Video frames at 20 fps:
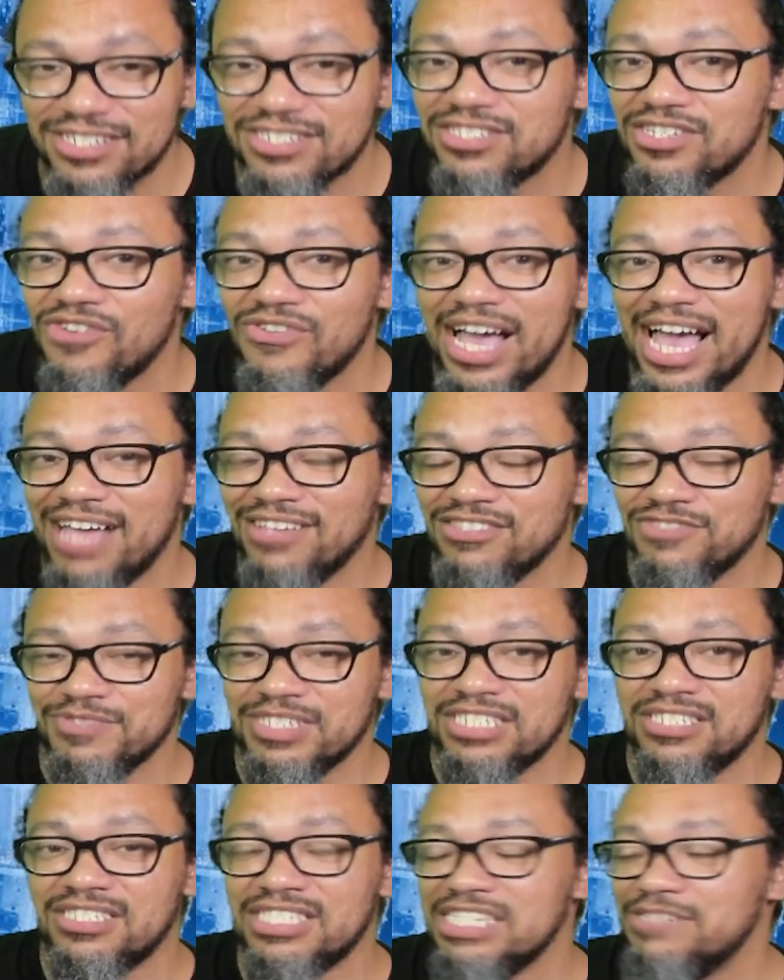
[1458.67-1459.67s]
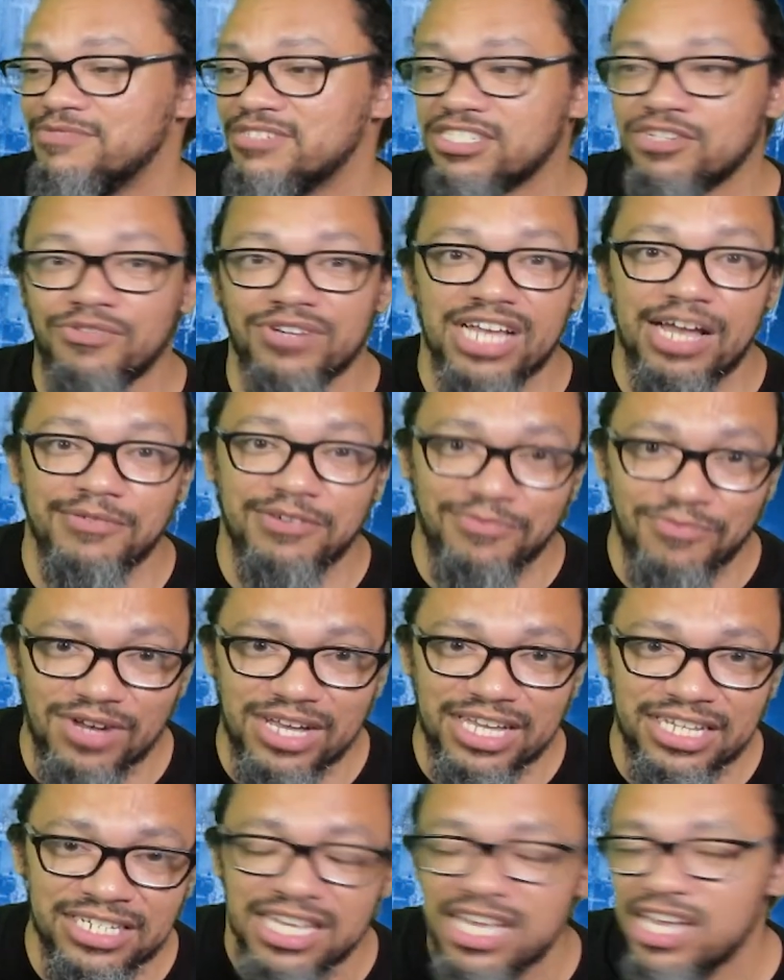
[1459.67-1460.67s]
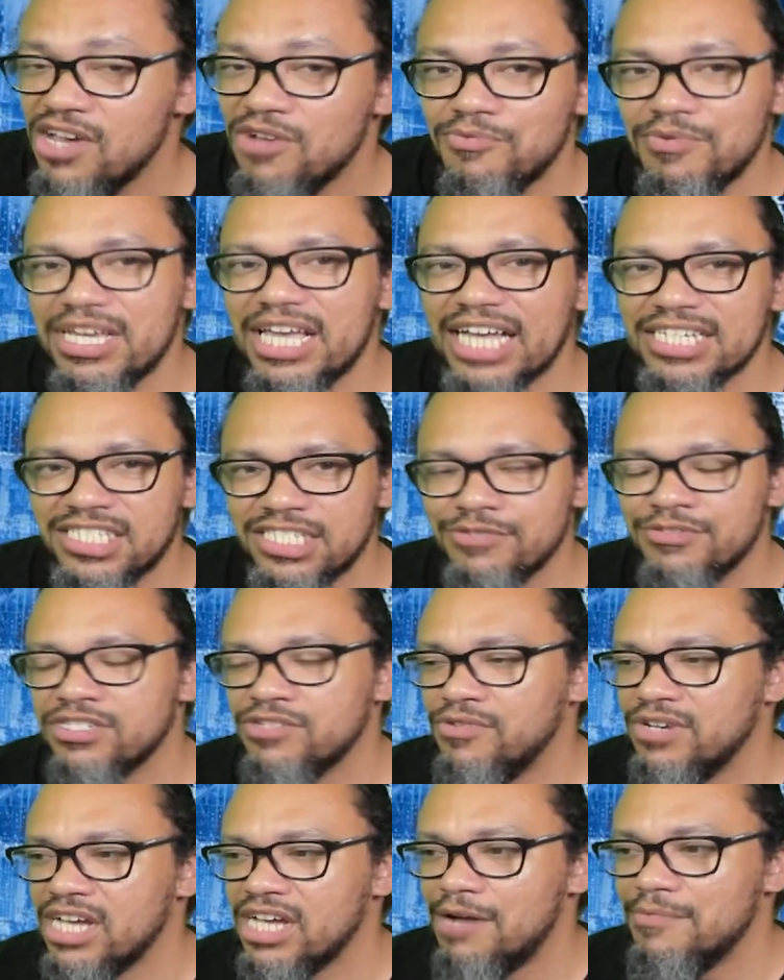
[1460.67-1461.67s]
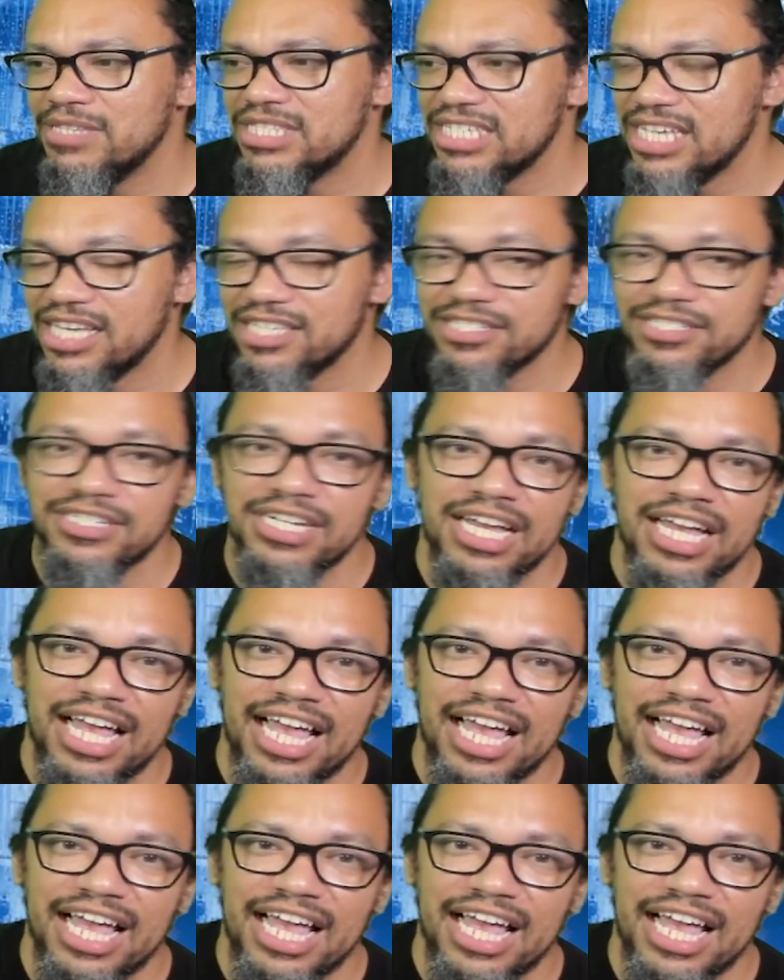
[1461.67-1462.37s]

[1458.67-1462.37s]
So as we see what's going on with one, we got to show what's going on with the other.